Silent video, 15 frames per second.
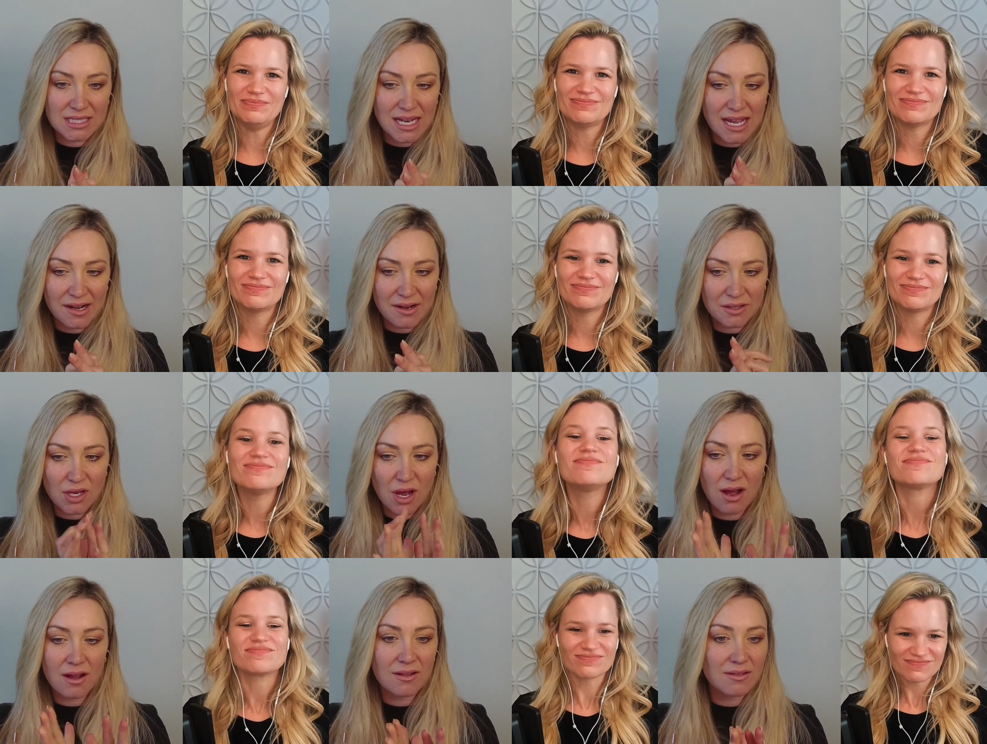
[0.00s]
Speaker 1: today, and I'll
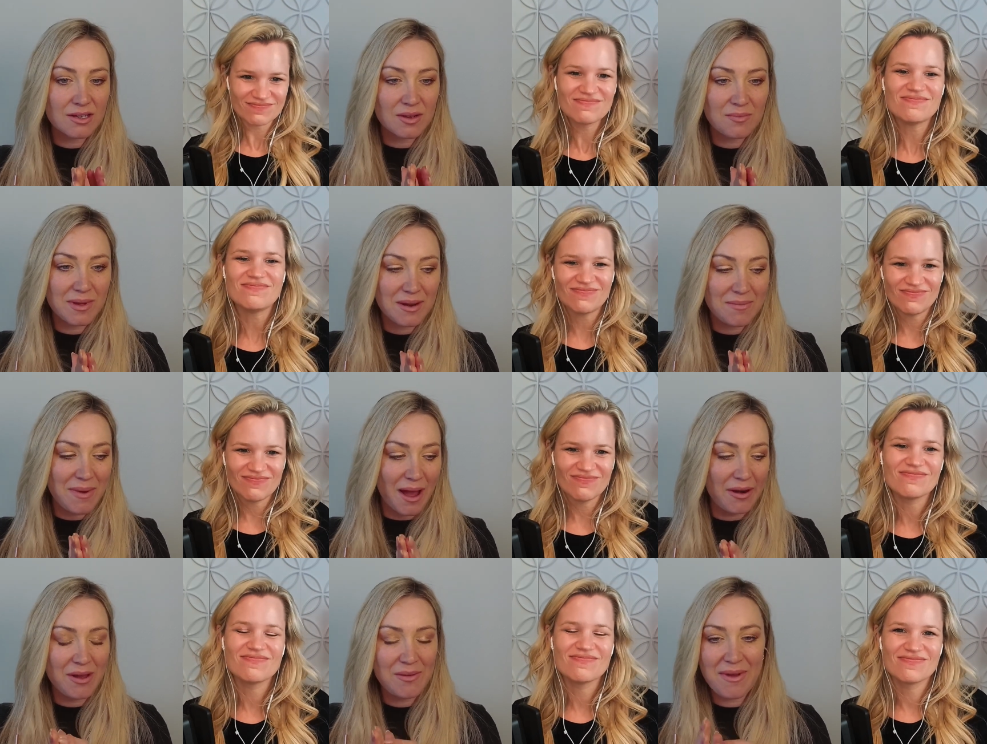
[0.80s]
talk a little bit
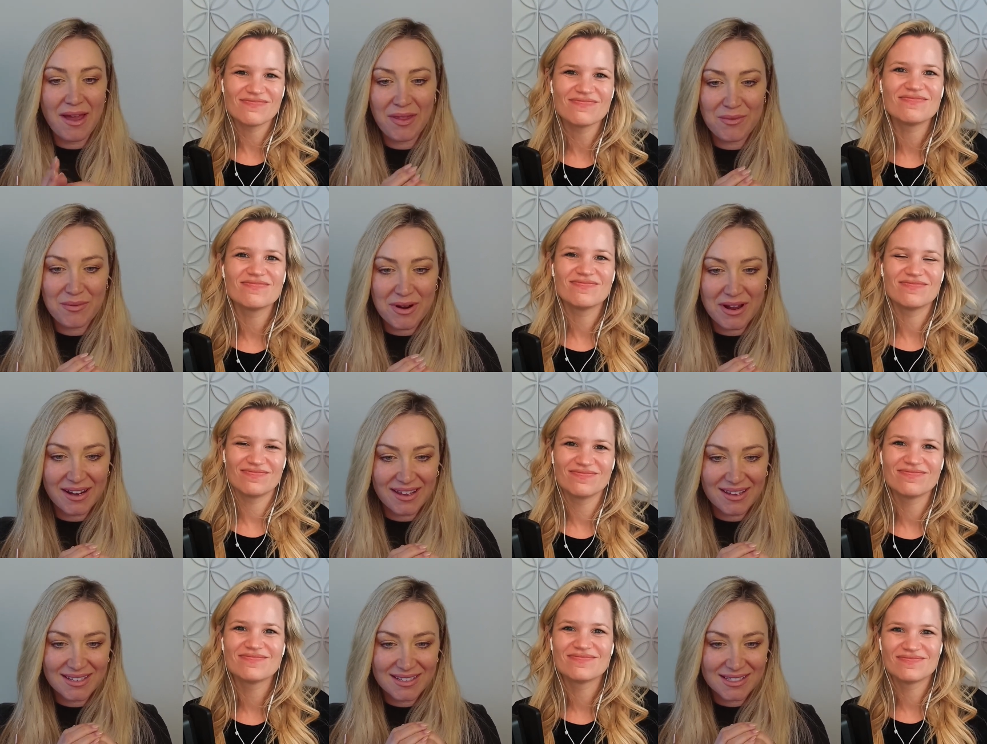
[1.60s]
about them, and then we're going
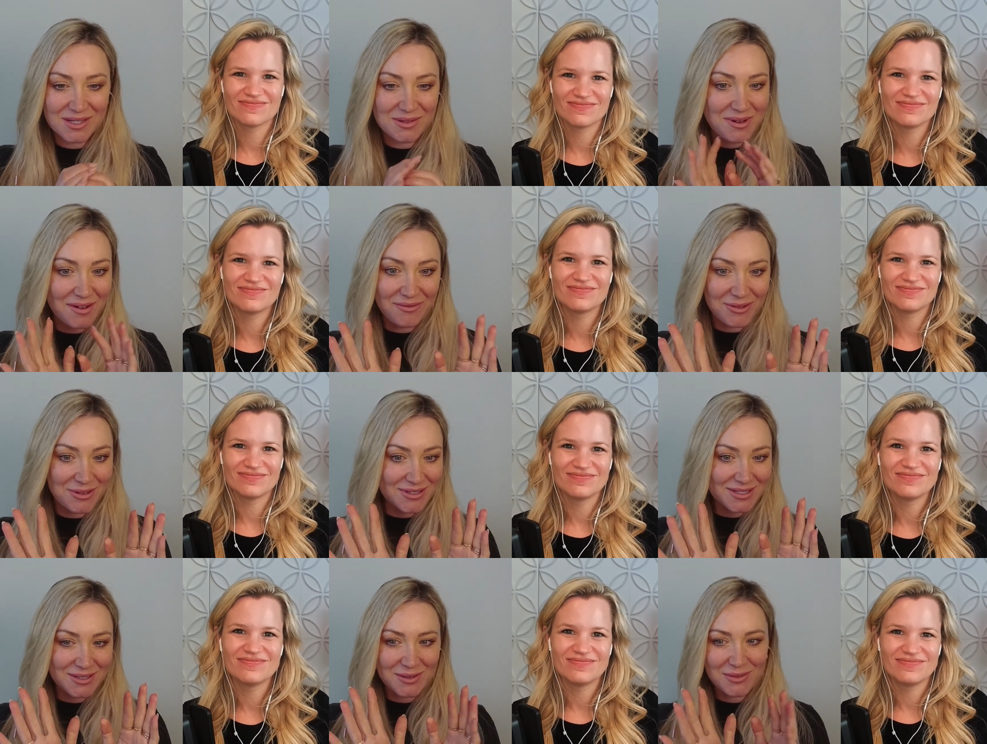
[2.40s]
to do a
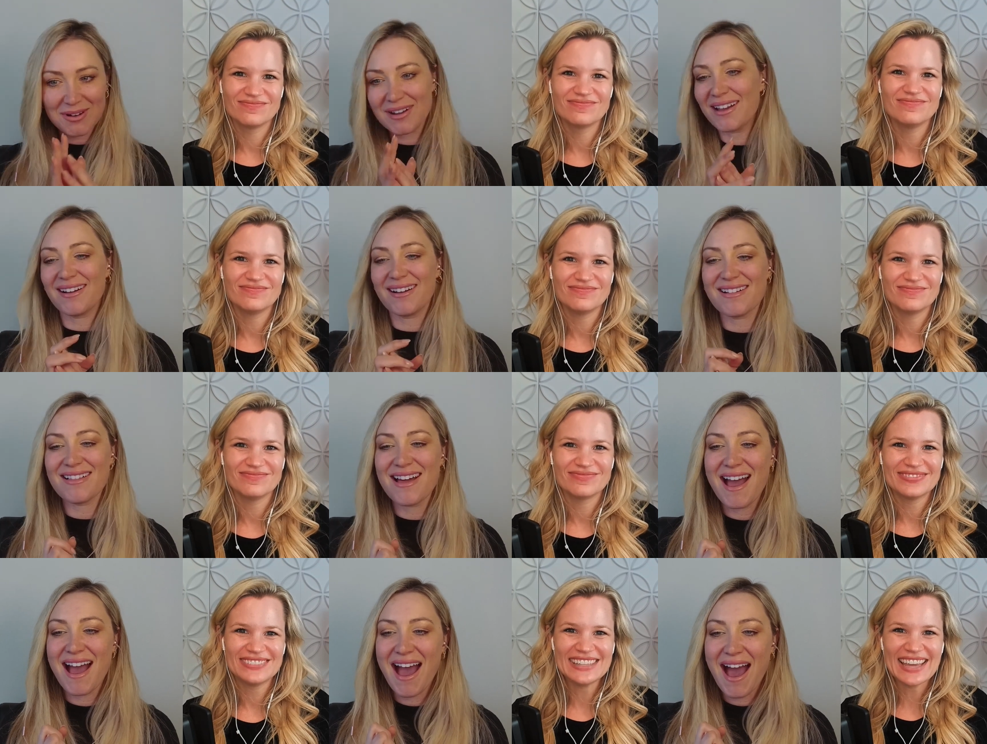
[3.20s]
full tutorial.
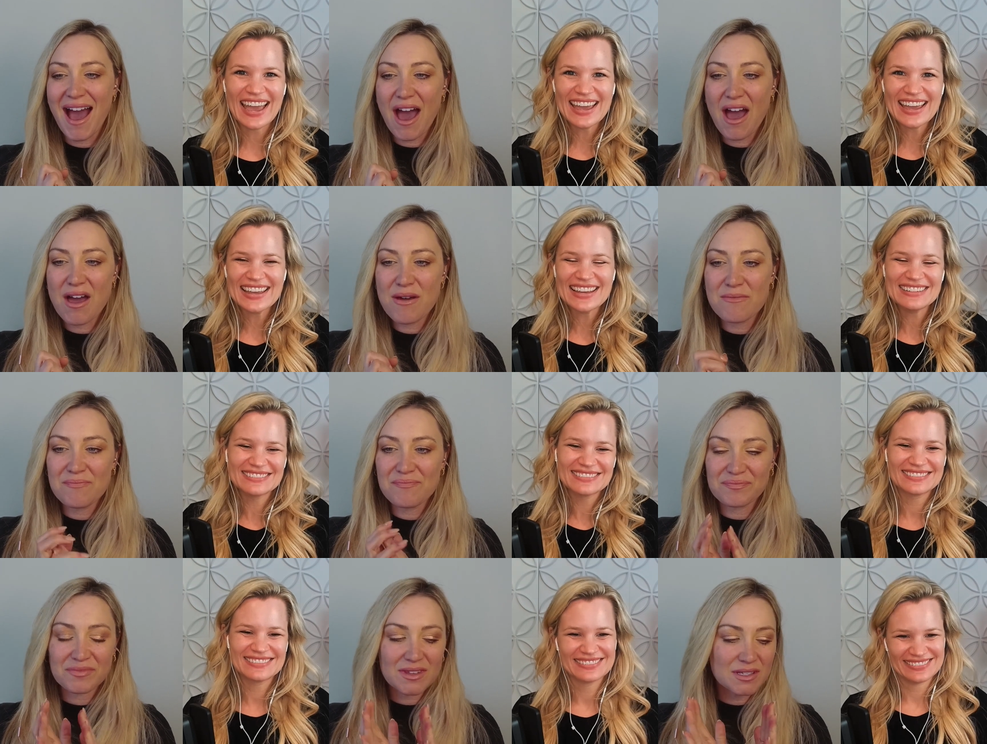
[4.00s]
Yeah. Um,
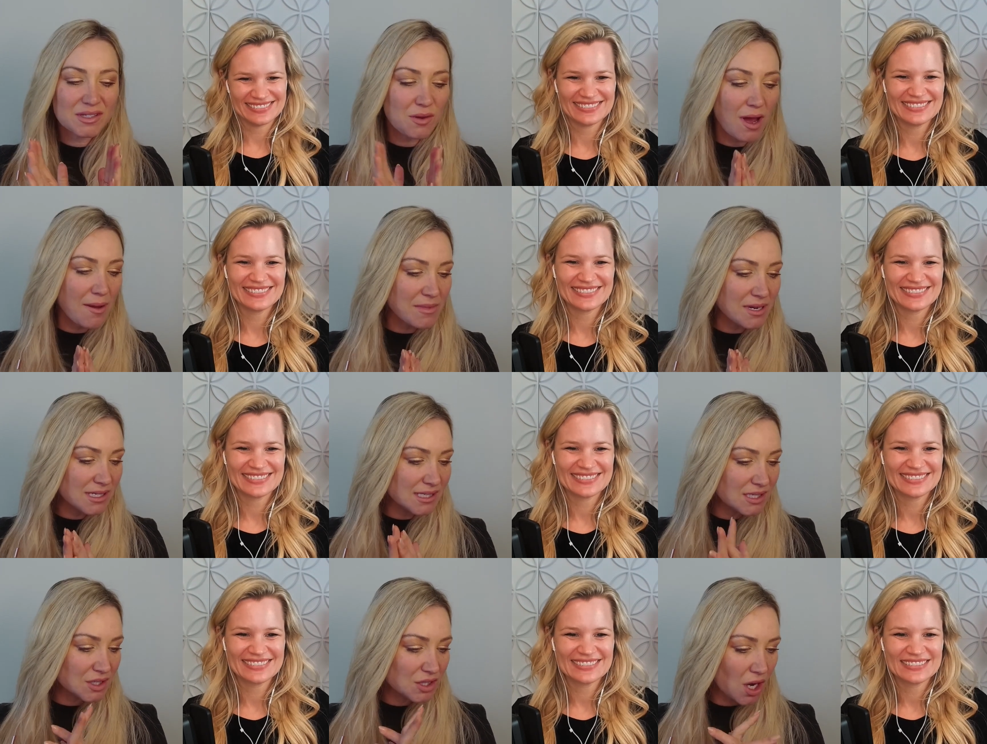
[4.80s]
so I'm going
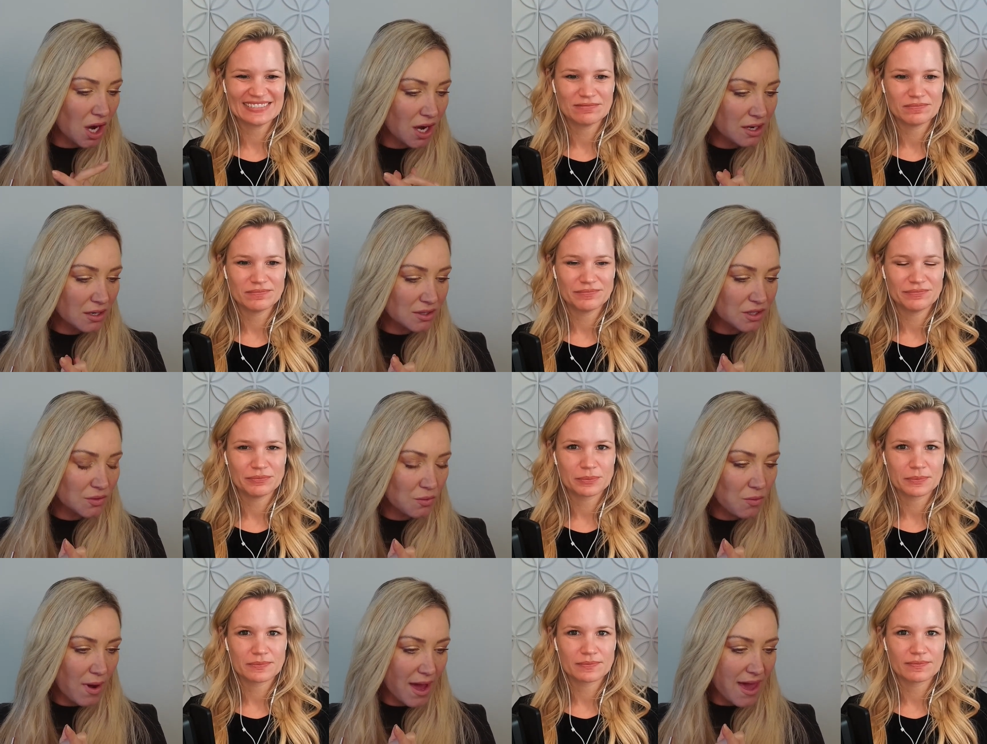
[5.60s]
to start
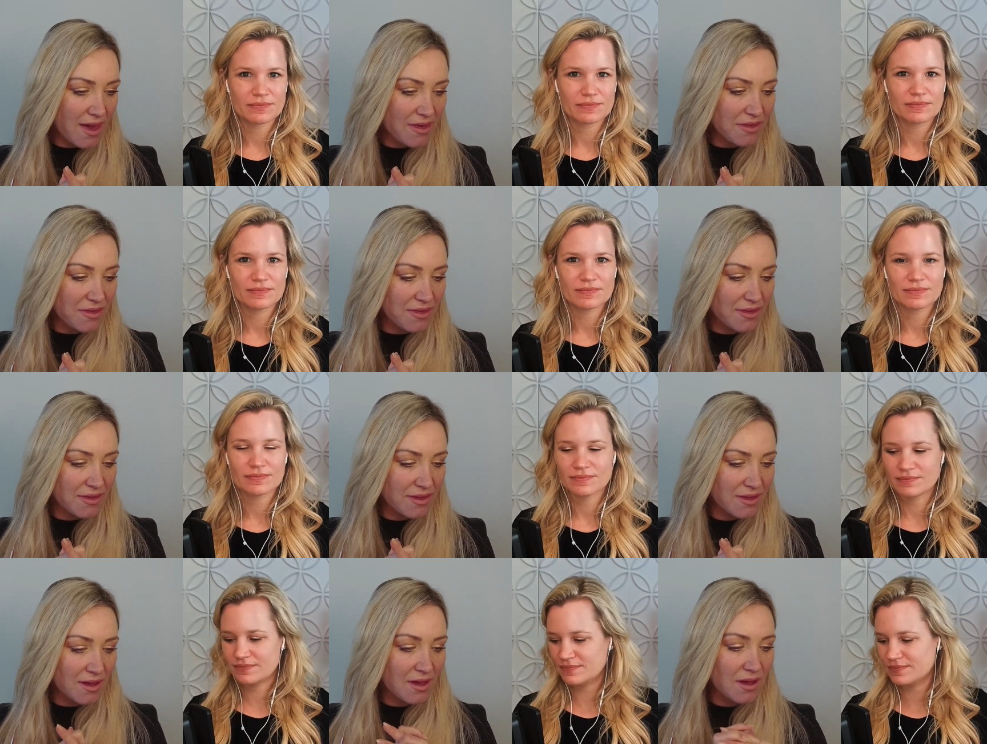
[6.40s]
with
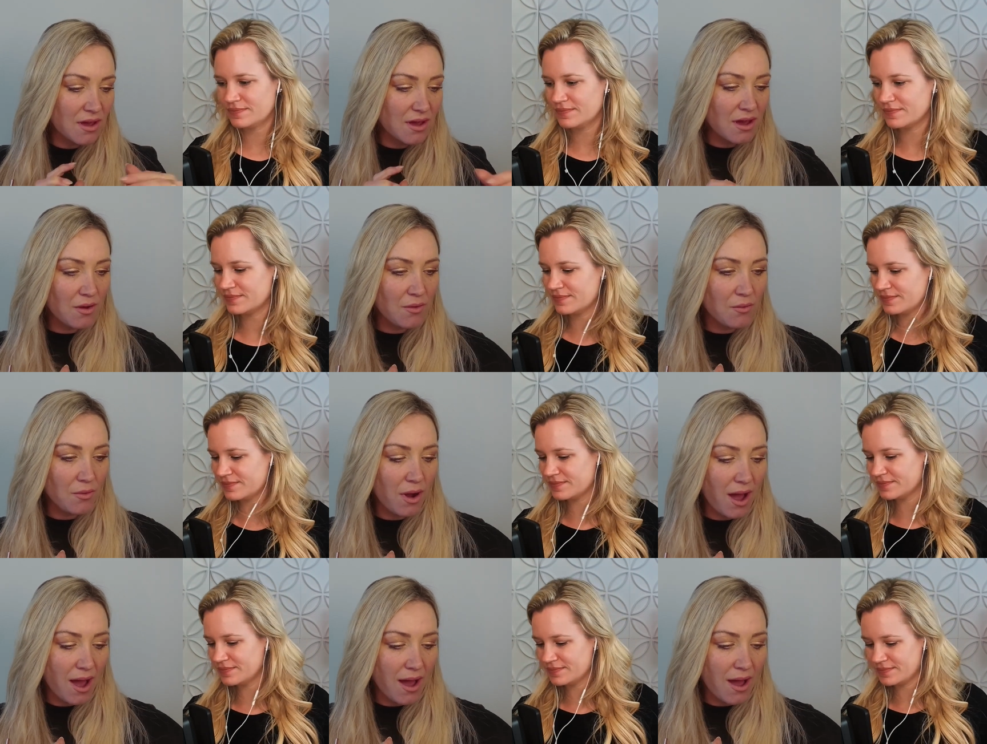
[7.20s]

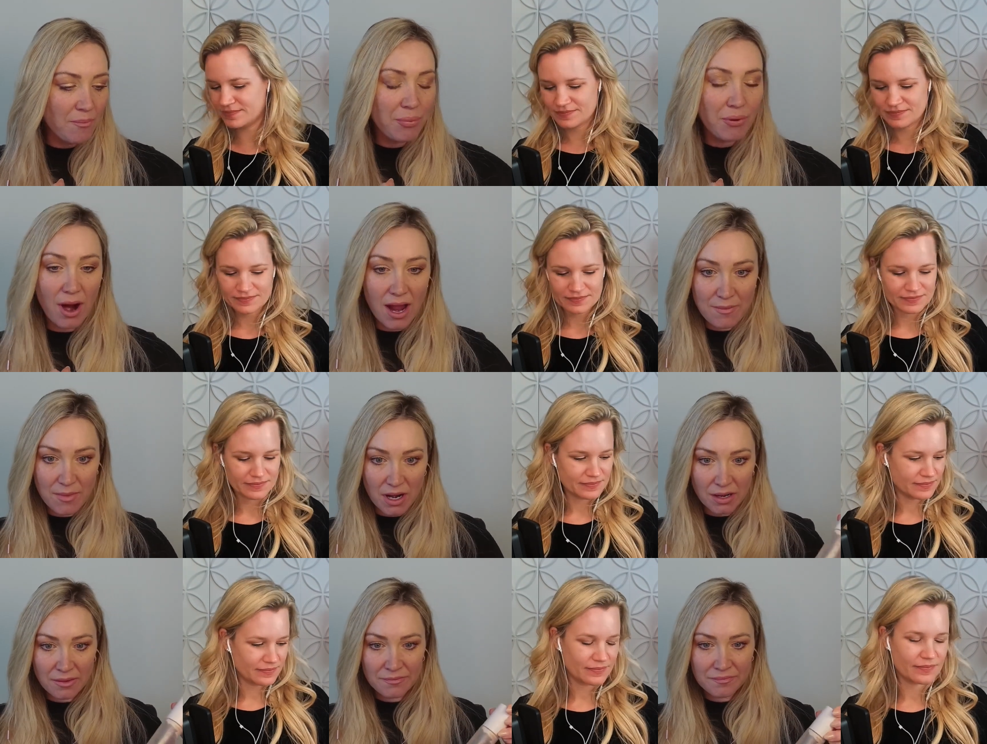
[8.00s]
uh,
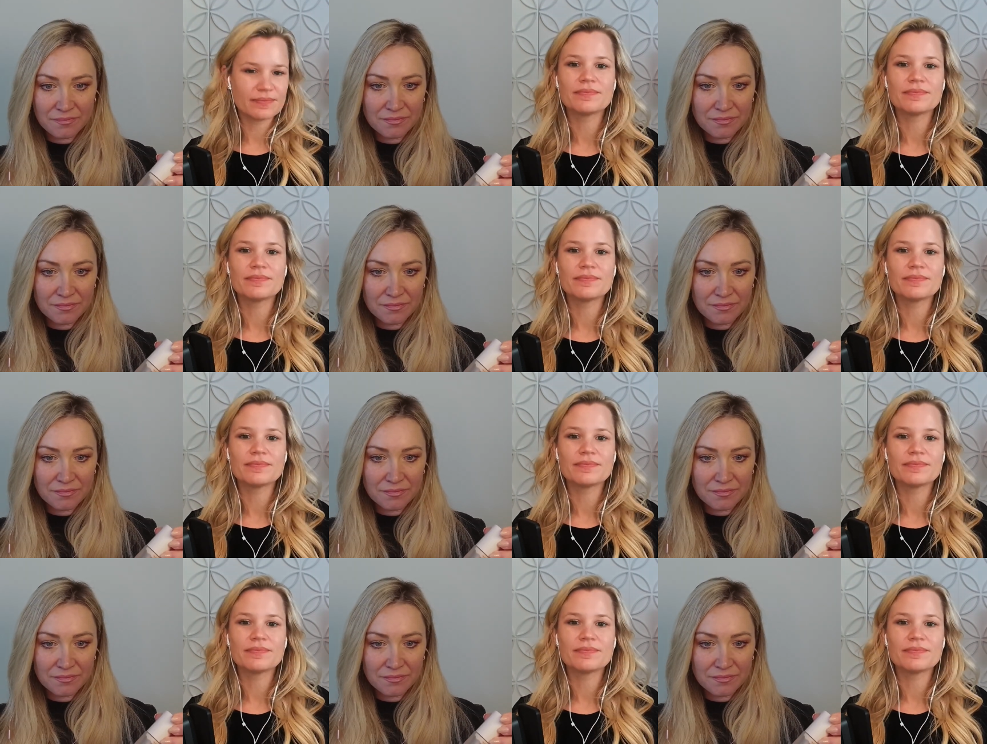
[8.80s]
primer.